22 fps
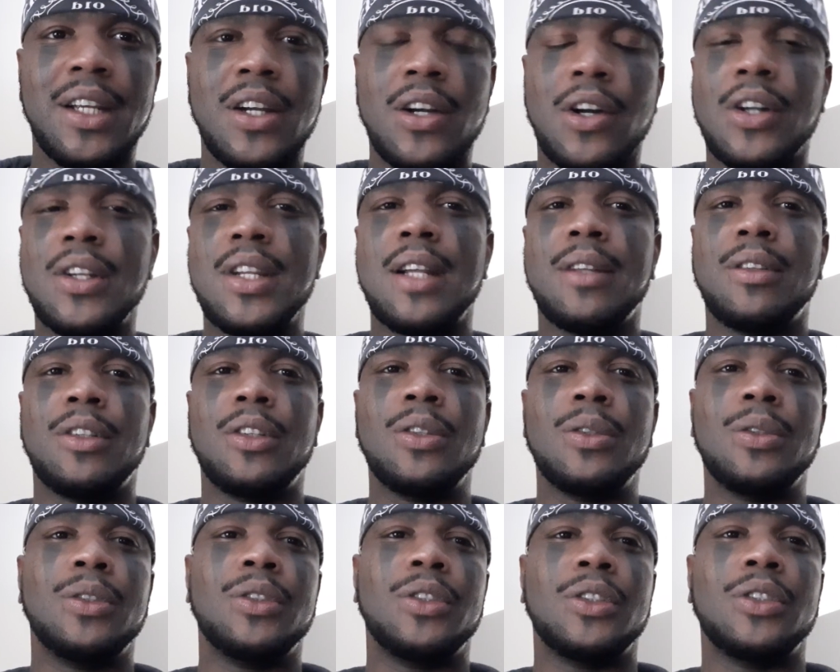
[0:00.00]
All you have to
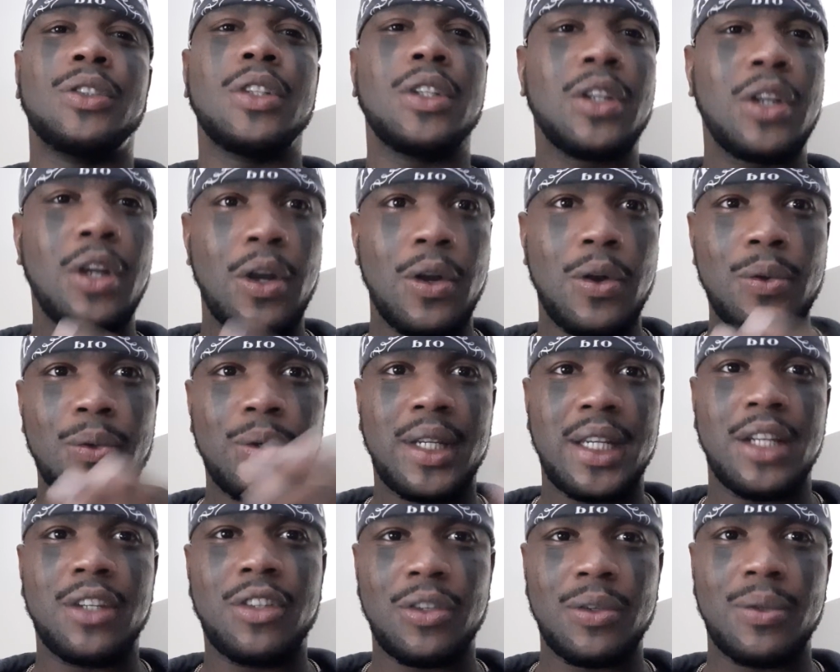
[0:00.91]
do is just go
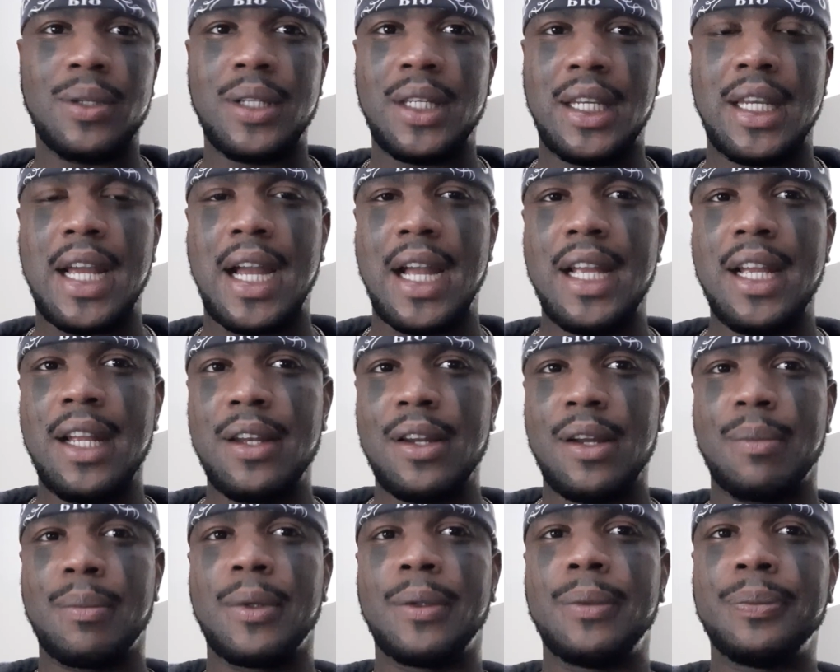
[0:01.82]
get you an EIN
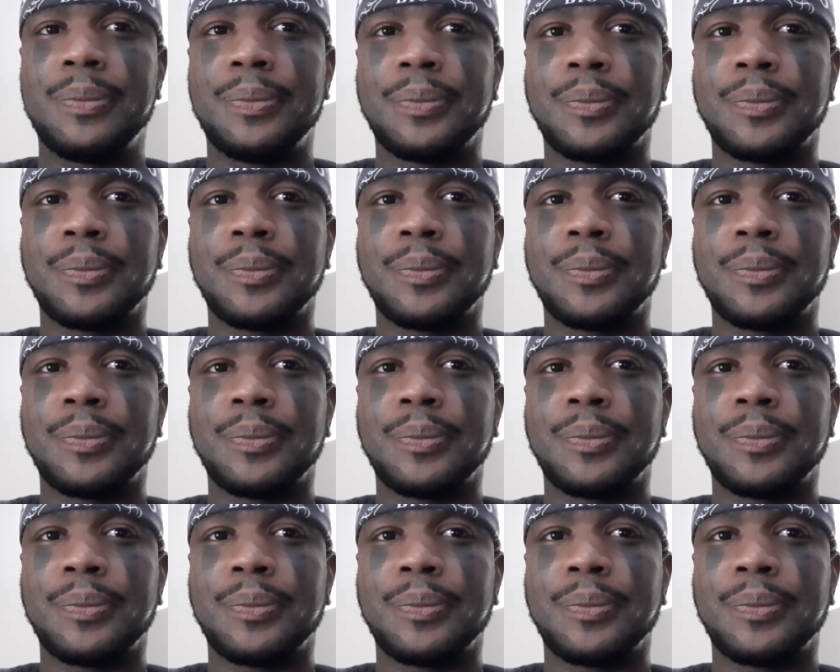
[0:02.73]
number.